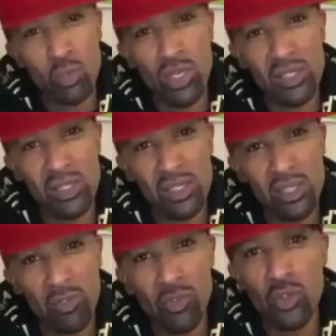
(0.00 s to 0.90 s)

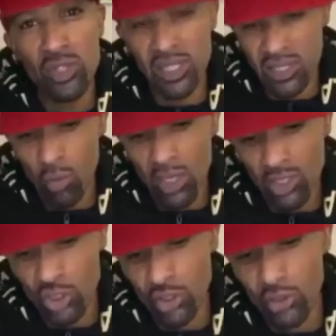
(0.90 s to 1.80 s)
1s fused into
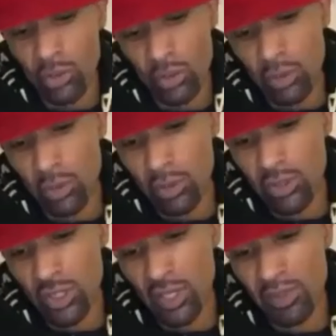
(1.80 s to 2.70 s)
one shoe. Do
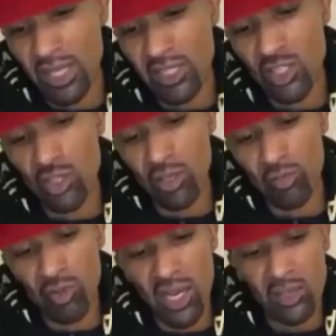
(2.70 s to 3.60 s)
you know what I'm saying? So you got
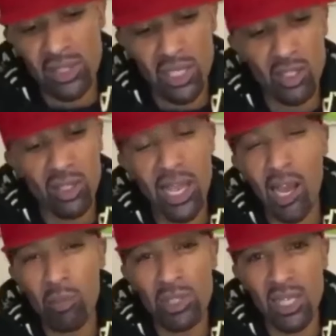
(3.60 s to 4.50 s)
the Violate, you got the
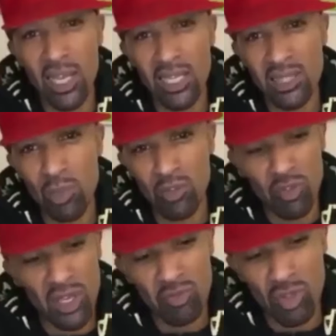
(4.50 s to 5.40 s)
Albertine. That's my
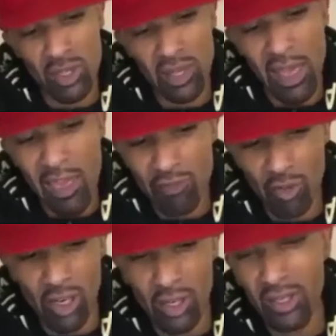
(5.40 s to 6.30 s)
favorite
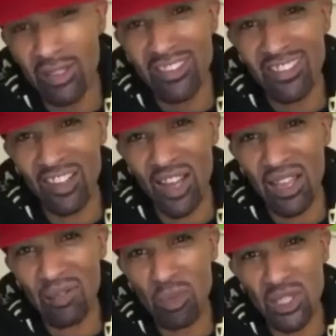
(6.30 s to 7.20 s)
ever.
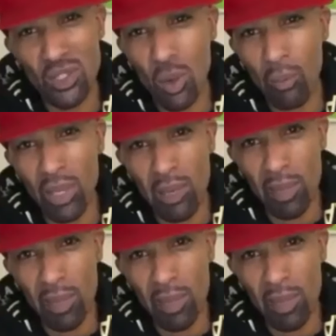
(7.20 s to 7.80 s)
Like my top Air